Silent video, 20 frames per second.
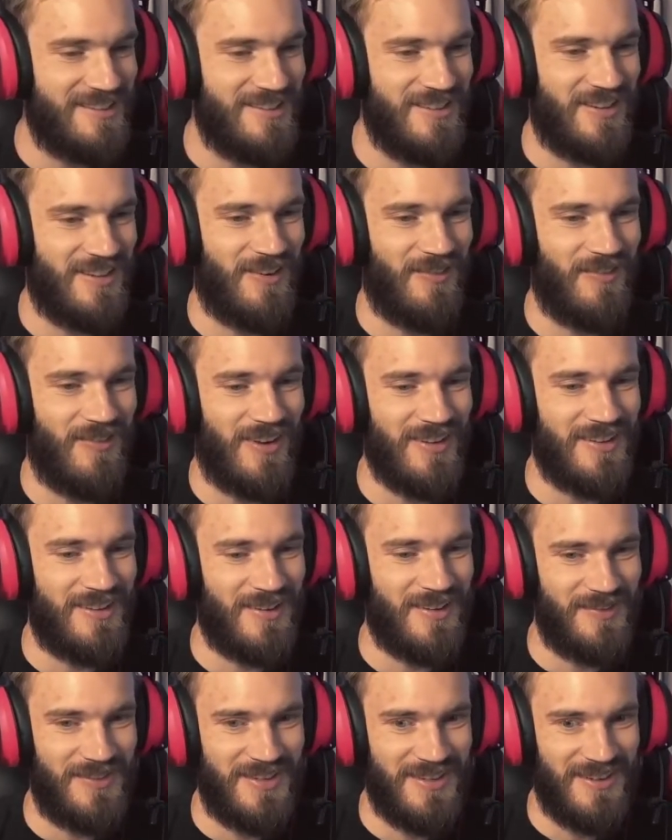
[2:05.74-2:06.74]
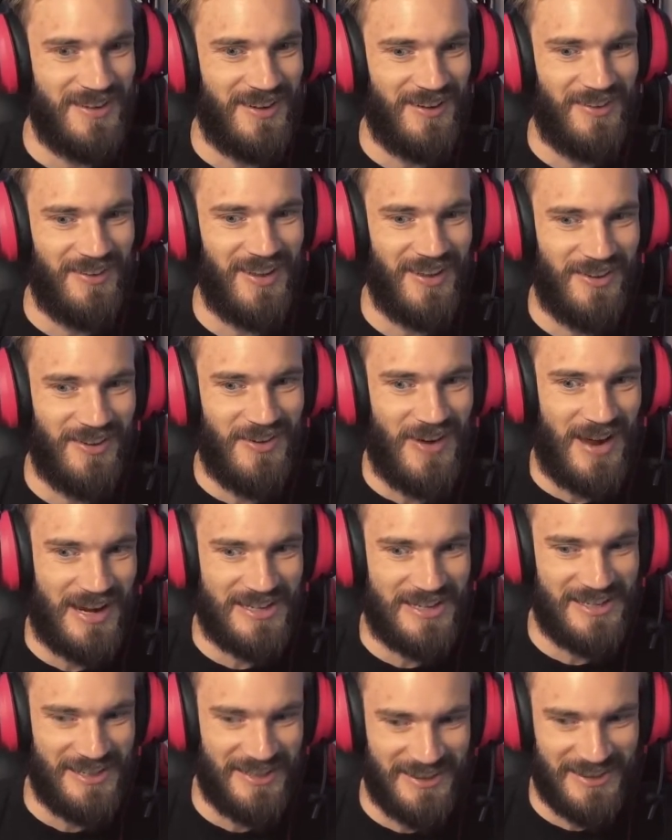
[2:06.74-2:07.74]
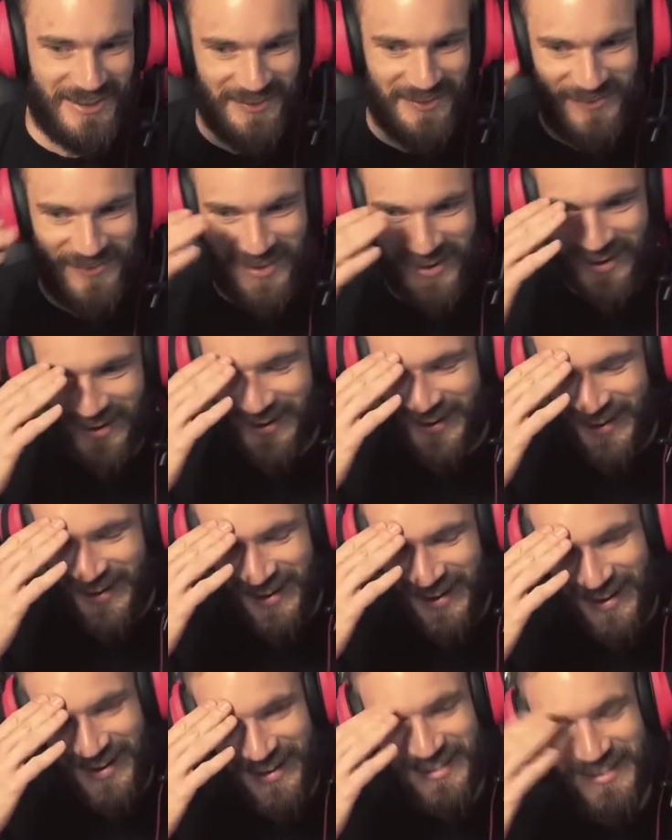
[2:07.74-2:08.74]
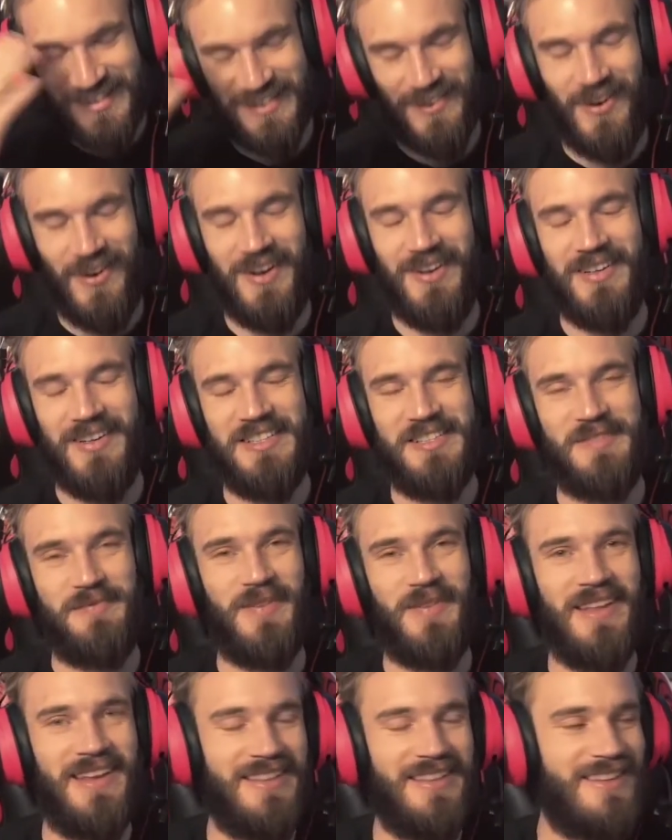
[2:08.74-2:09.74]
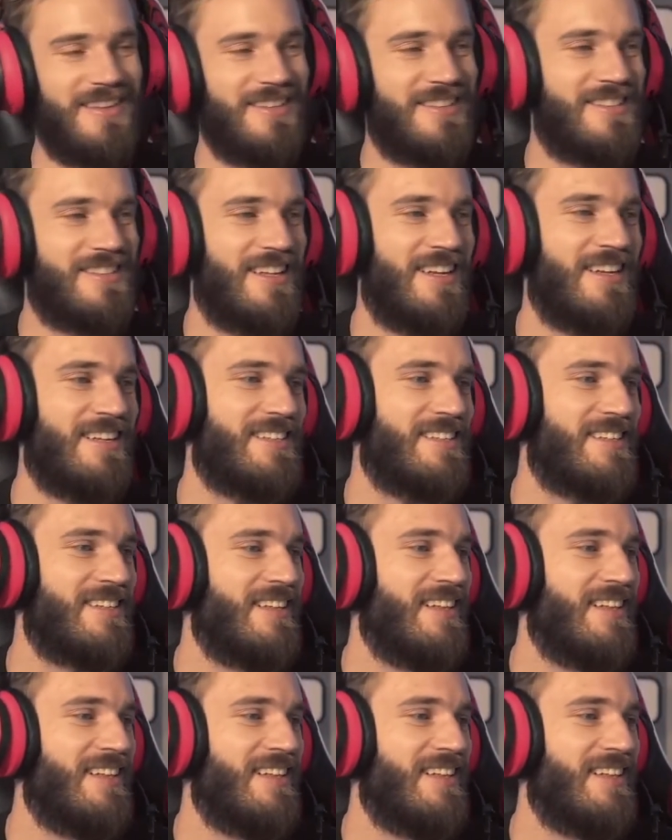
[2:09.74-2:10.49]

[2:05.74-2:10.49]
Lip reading: you don't want them to know that you actually live there. It's so hard to explain these things.